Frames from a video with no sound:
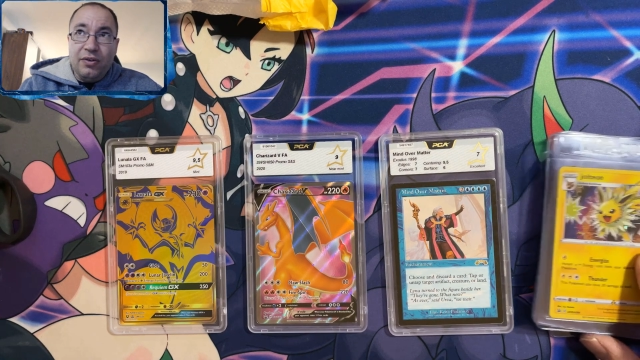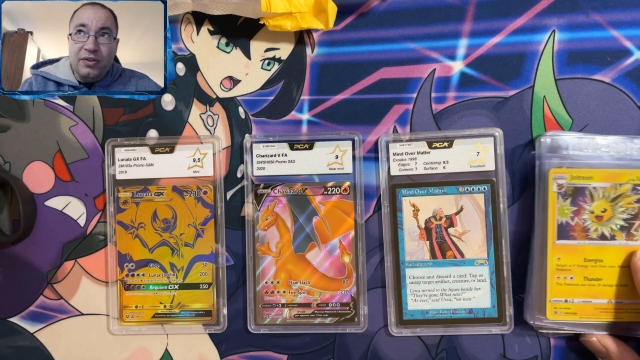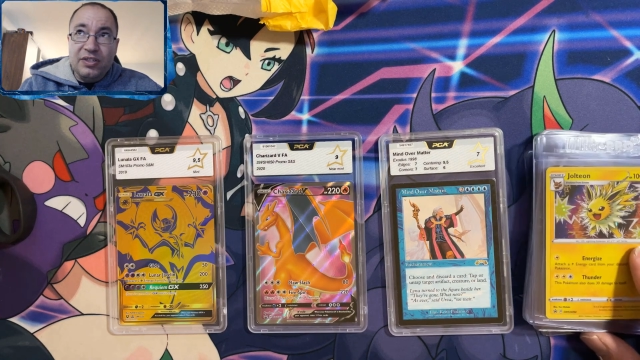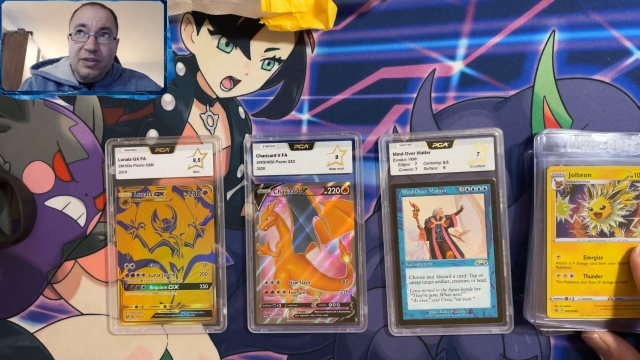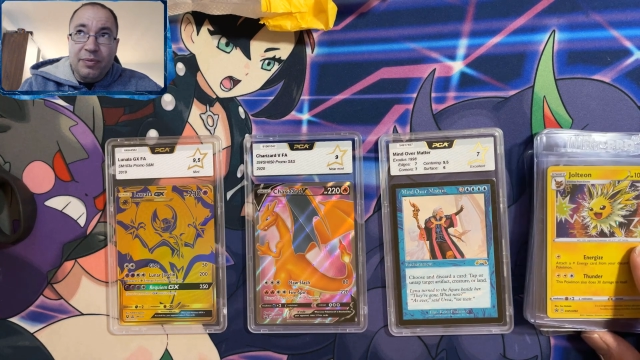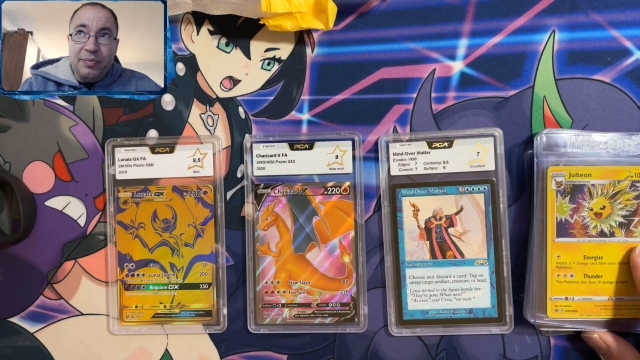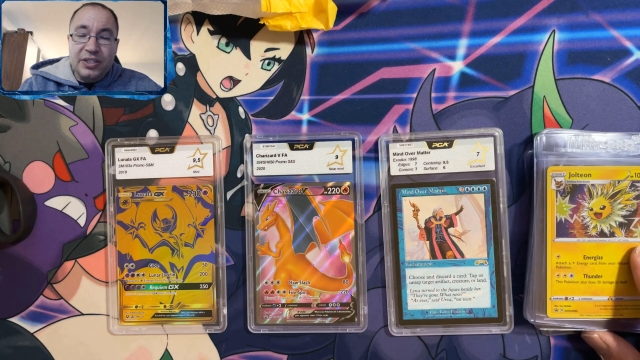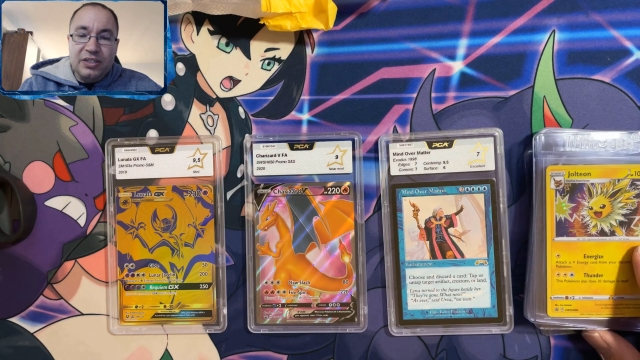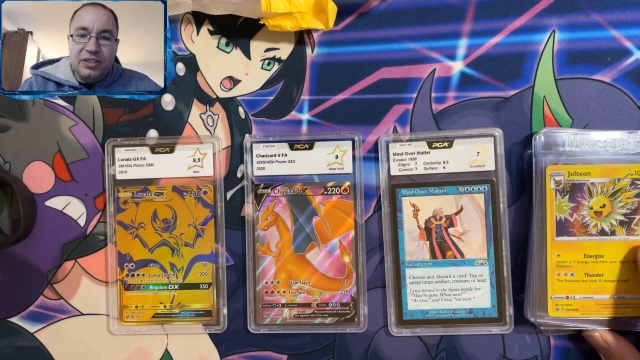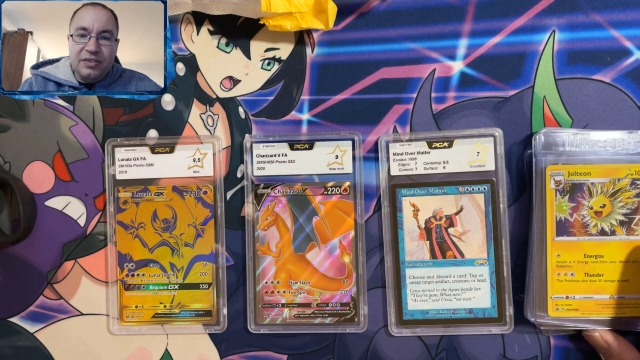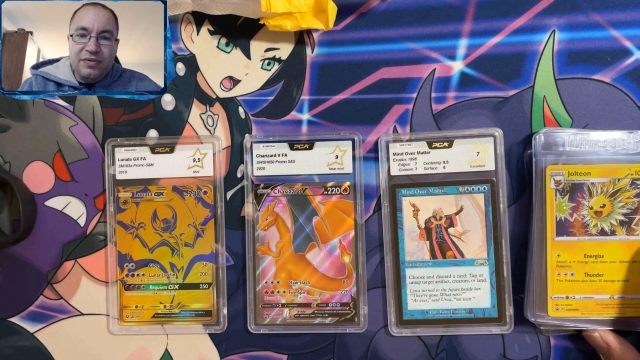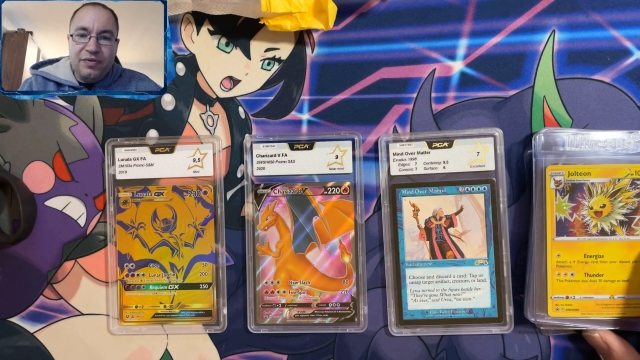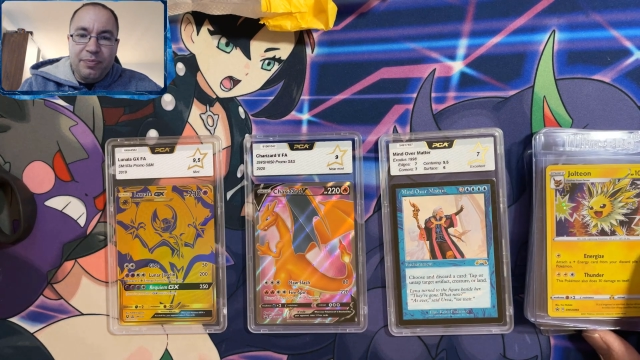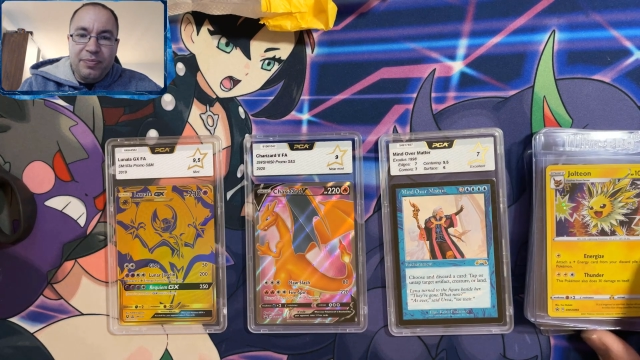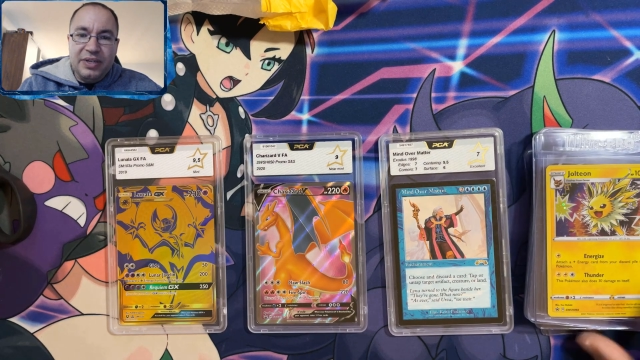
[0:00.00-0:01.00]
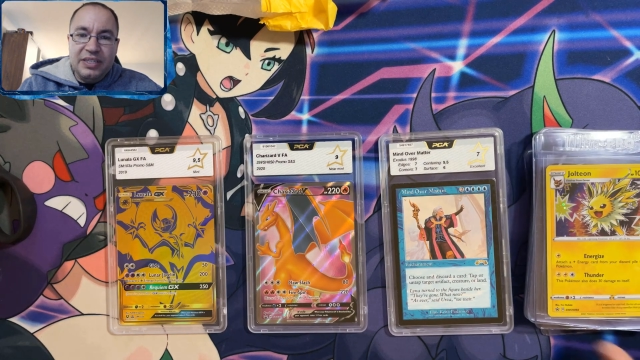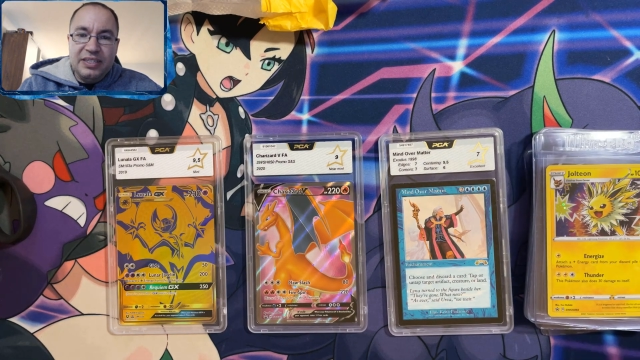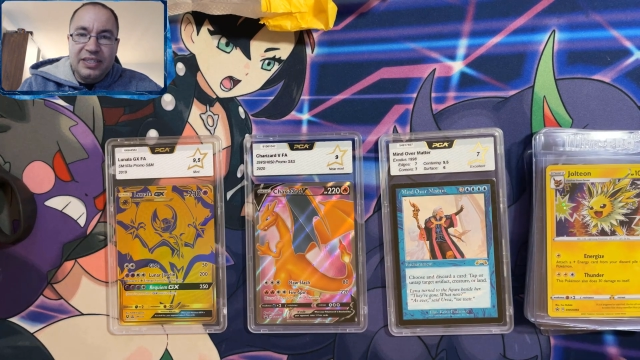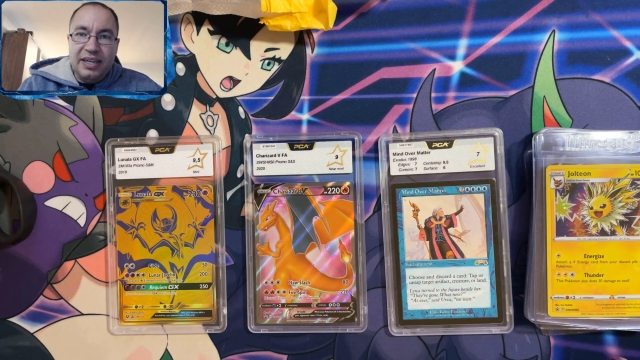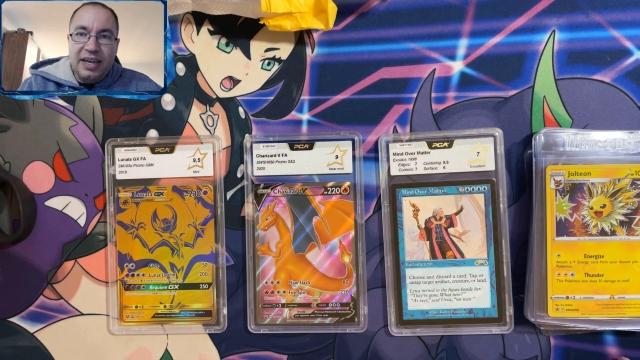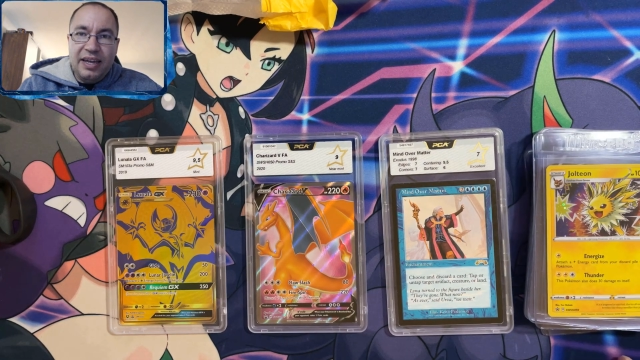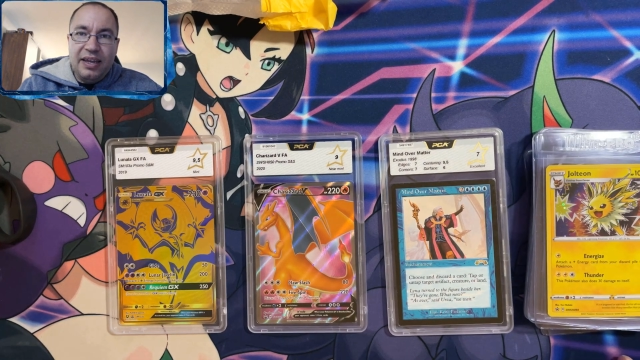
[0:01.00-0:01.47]
submissions for
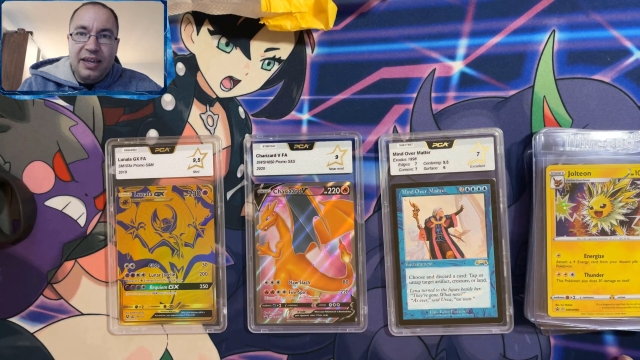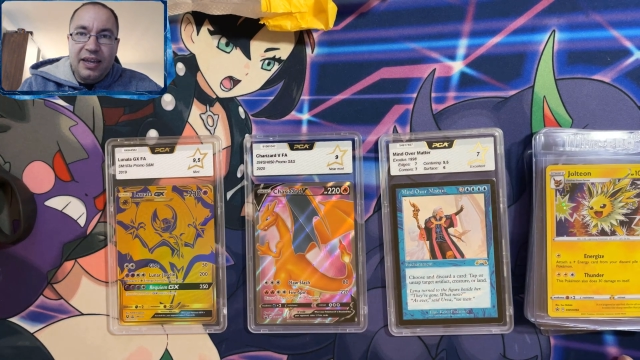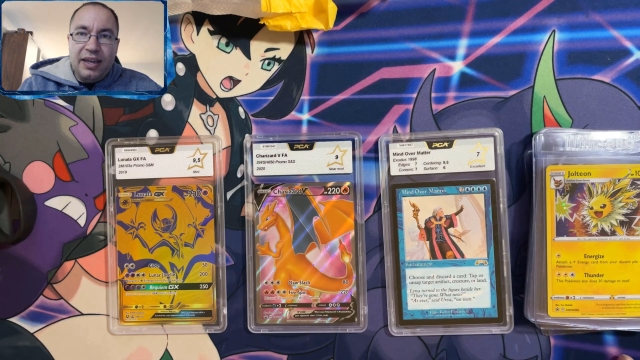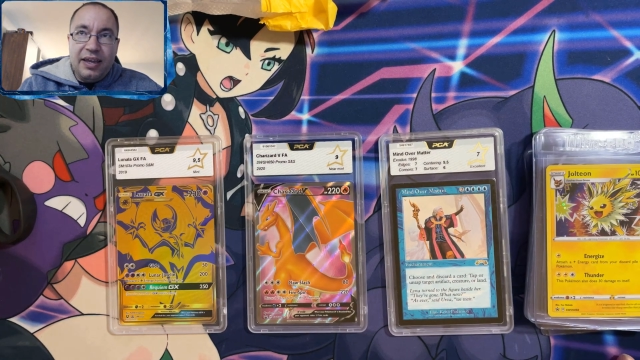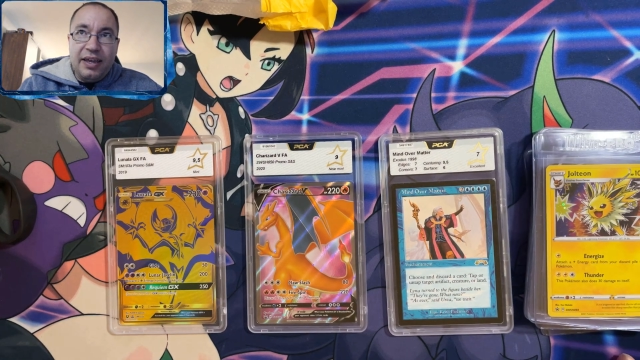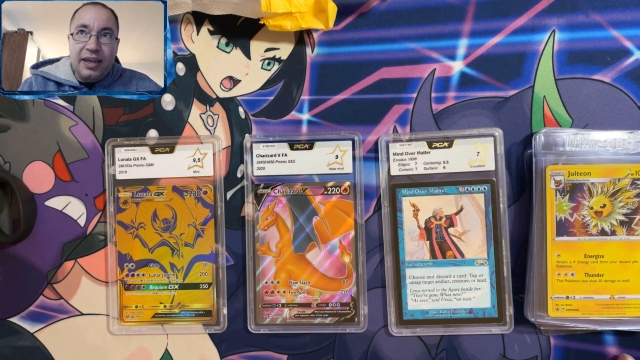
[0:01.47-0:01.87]
PCA